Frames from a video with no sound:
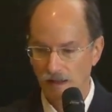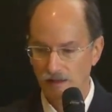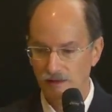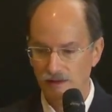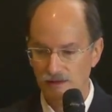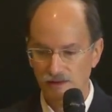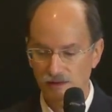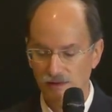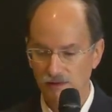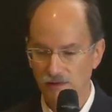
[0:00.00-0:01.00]
And the,
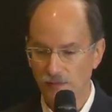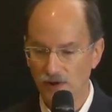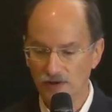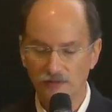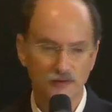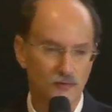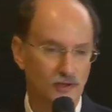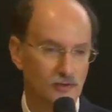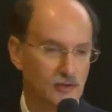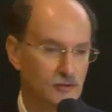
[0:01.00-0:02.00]
the, the part of it
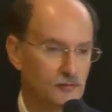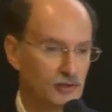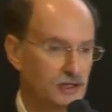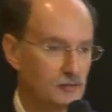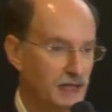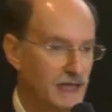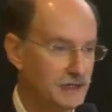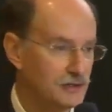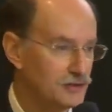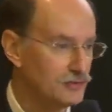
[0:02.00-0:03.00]
where we bring it
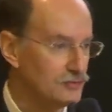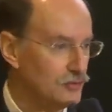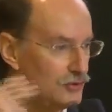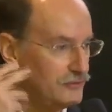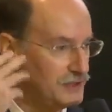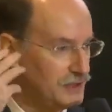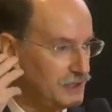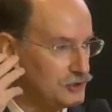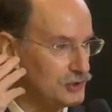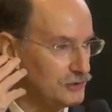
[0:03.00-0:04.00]
back into the role of
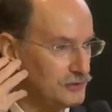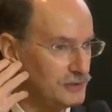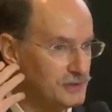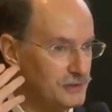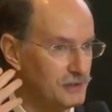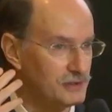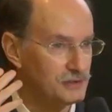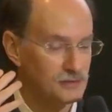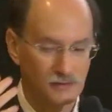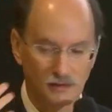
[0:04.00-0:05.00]
intention is
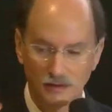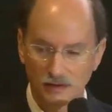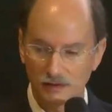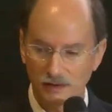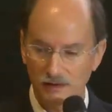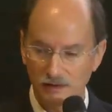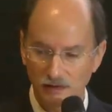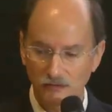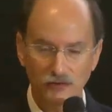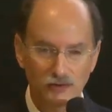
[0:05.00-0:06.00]
this, that
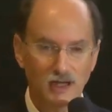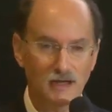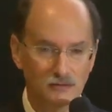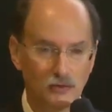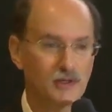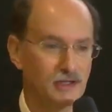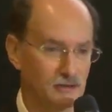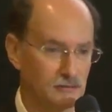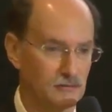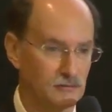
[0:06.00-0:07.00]
if you're not
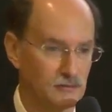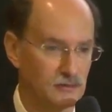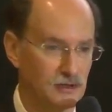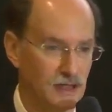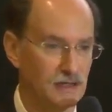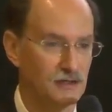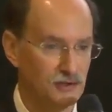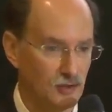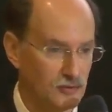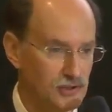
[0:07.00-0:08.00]
looking, at a
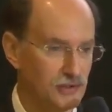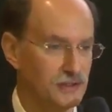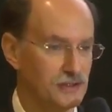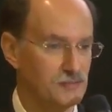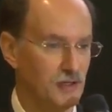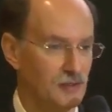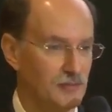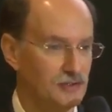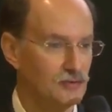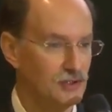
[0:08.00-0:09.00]
double slit
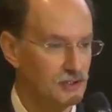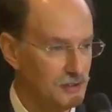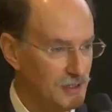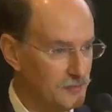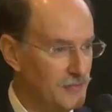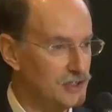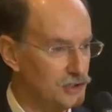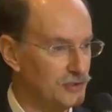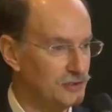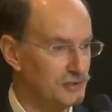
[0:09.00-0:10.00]
experiment, or you're not
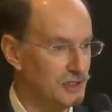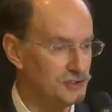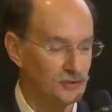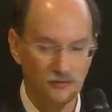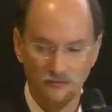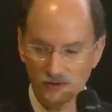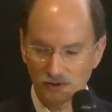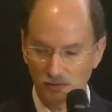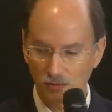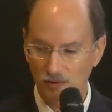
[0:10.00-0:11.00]
measuring the nature of the
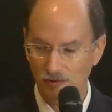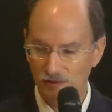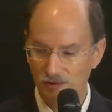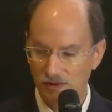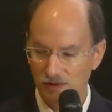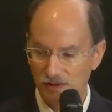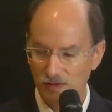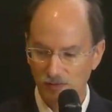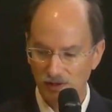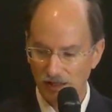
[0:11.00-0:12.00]
physical world,
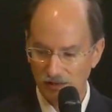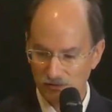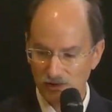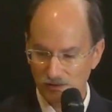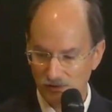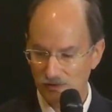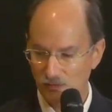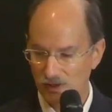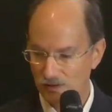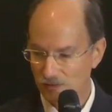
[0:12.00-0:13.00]
it behaves in the
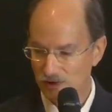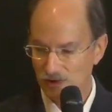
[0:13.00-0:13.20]
way that we